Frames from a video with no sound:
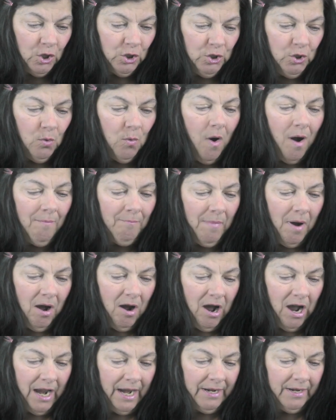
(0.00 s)
You are
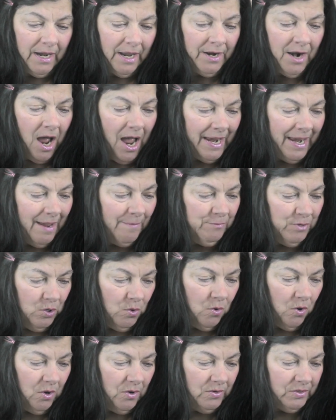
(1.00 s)
mine, and I am
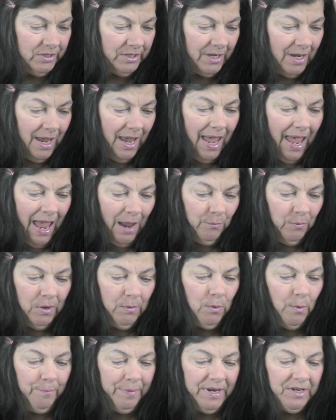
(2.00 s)
yours, and we
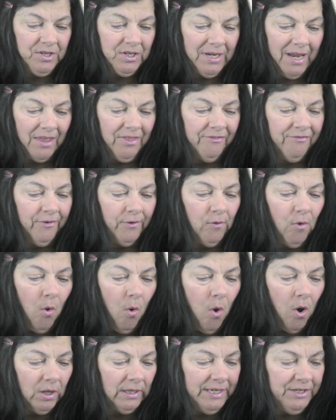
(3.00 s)
will be together for
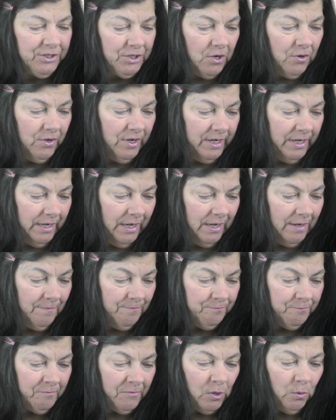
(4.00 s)
all eternity.
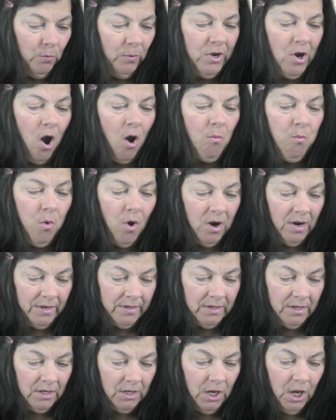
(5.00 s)
We are
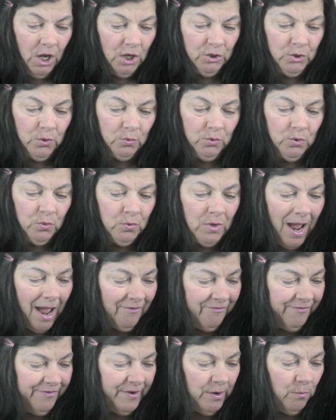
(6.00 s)
one, so do not
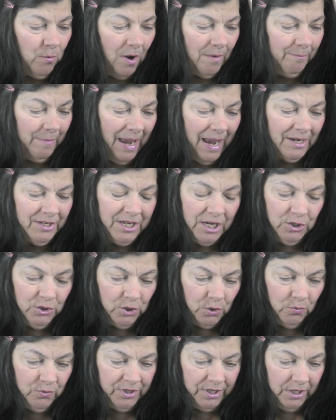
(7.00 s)
fear what man can
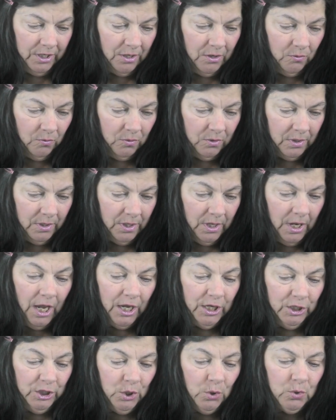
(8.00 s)
do to you.
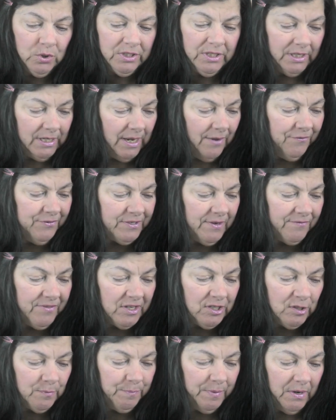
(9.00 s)
Use the gifts of the
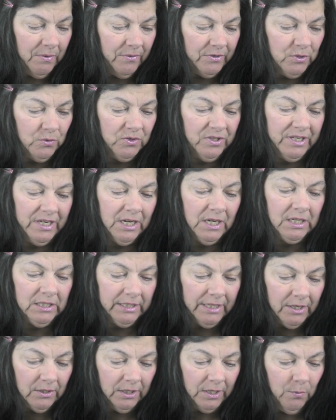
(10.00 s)
Spirit to see
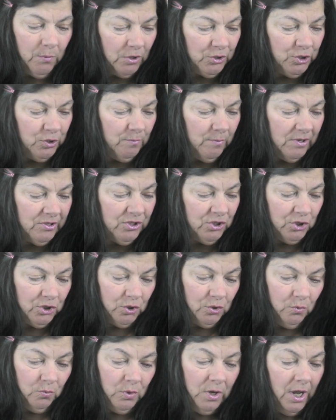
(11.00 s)
clearly what you must
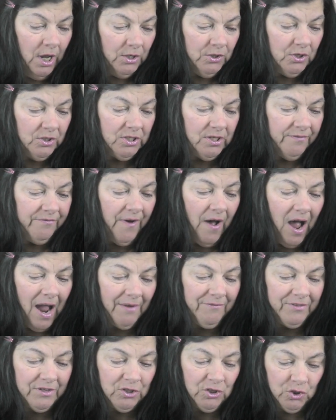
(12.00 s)
do to
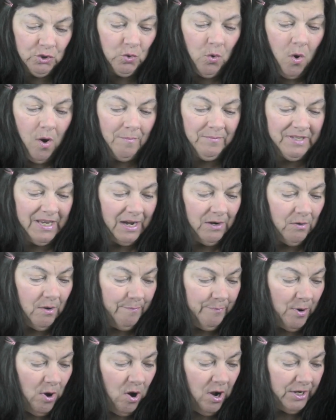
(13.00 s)
survive the storms that are
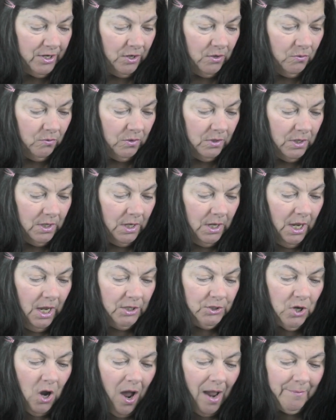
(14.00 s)
upon you.
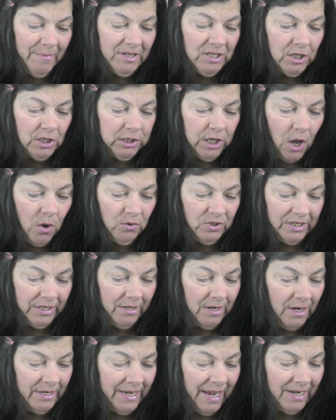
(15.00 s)
Time is
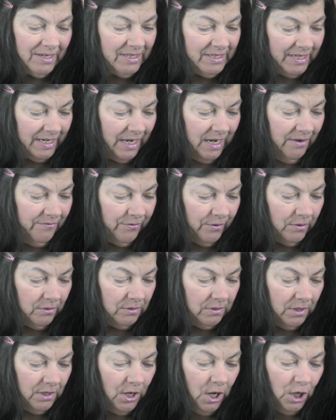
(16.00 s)
closing against
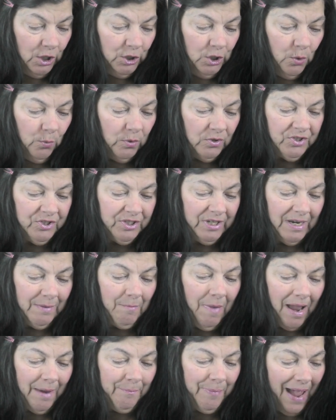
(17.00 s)
evil. You will see
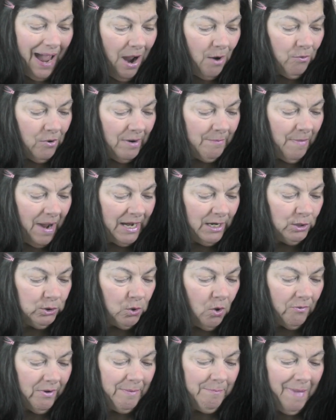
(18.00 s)
my power and my
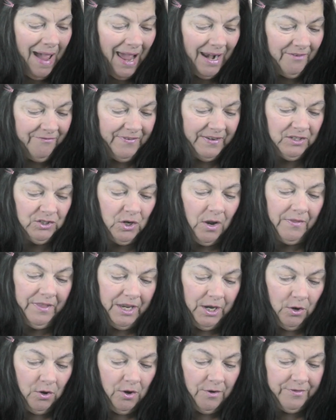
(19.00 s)
glory manifest on
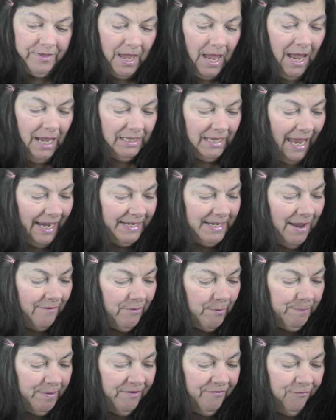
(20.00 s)
the earth like
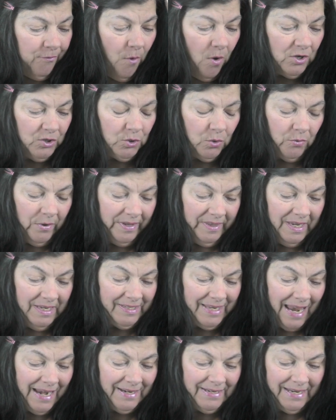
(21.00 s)
never before during
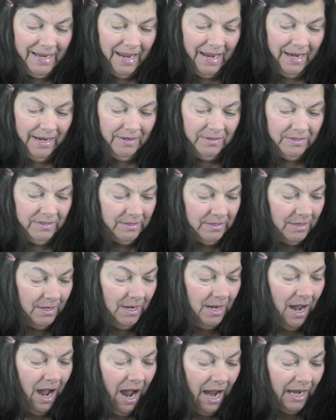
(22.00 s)
these end
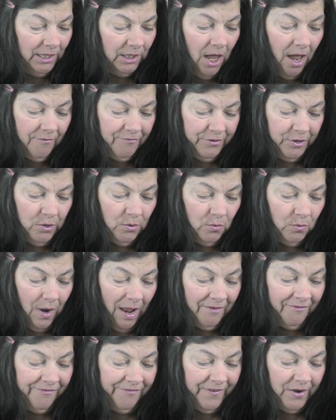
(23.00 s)
days. I love you,
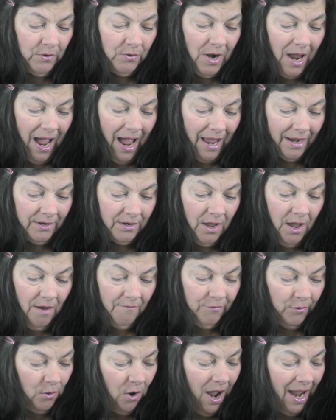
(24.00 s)
and fear not,
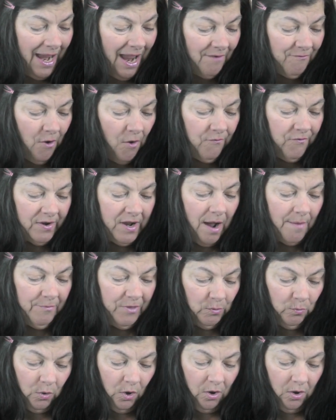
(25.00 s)
for I have overcome
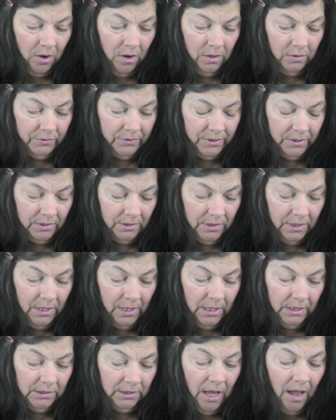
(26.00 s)
the world.
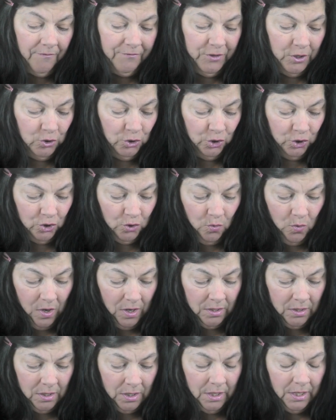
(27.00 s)
Love
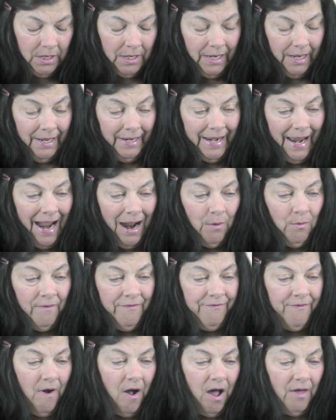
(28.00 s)
Yeshua and our
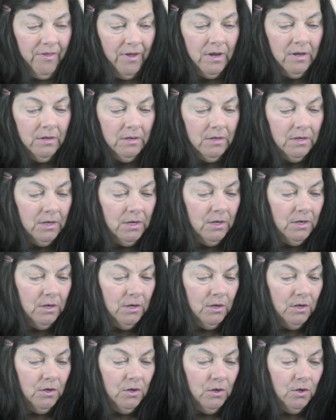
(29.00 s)
Father
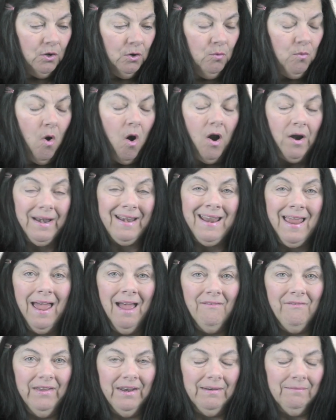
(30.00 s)
who art in
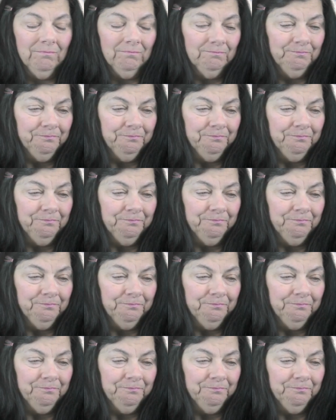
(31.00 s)
heaven.